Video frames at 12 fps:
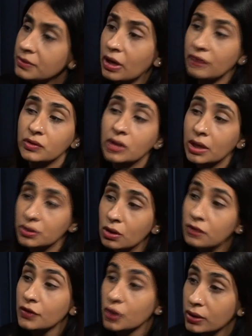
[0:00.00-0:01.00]
you have to cut
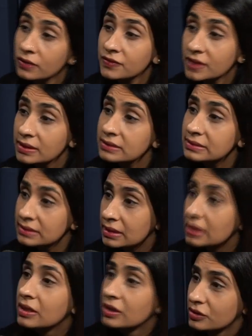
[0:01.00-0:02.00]
off a lot of things,
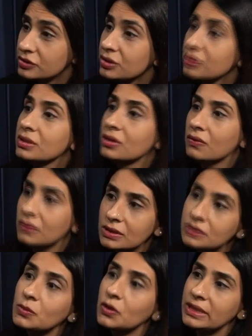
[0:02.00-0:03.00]
because the novel
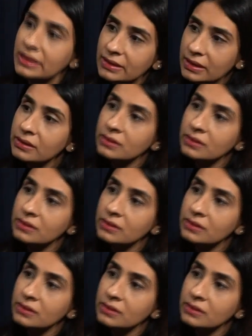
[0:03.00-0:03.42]
is more detailed.